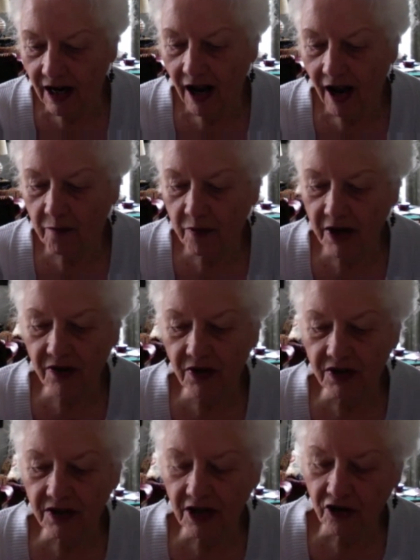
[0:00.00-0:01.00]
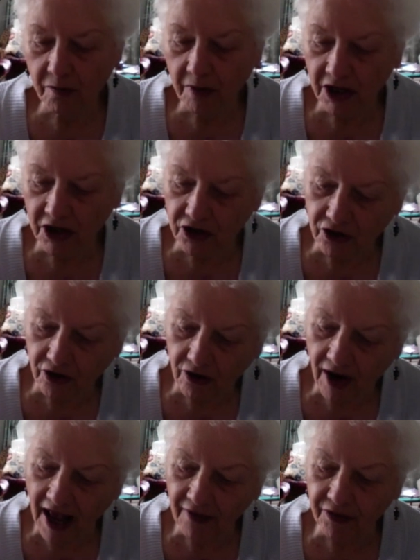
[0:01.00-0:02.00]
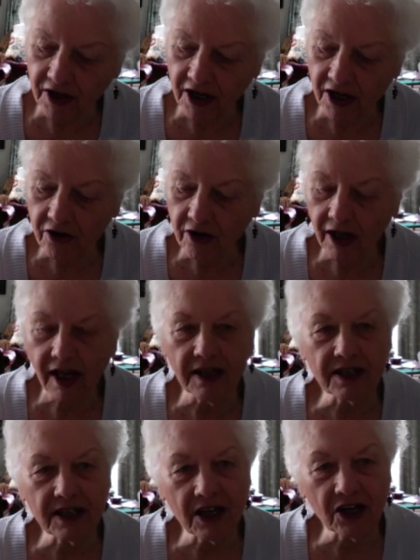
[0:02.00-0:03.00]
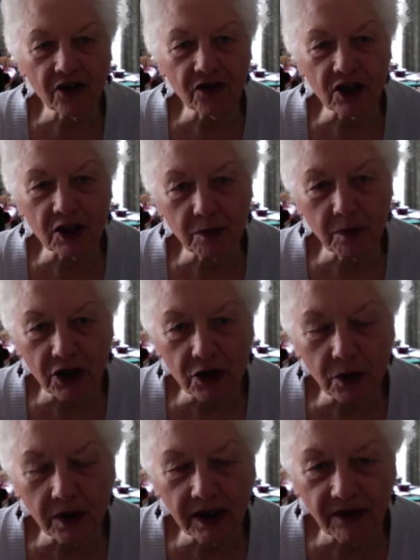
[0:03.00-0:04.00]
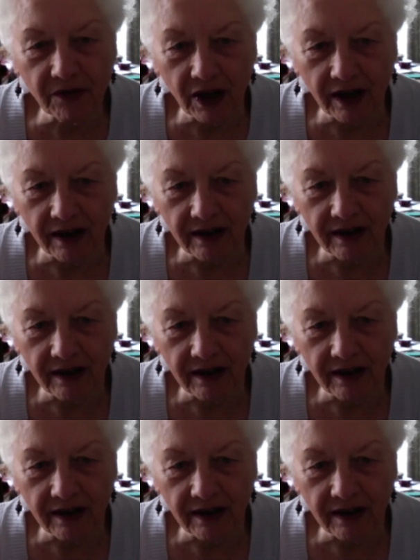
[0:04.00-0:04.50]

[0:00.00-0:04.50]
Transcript: of being the senior minister at the Inner Light Center for Spiritual Living.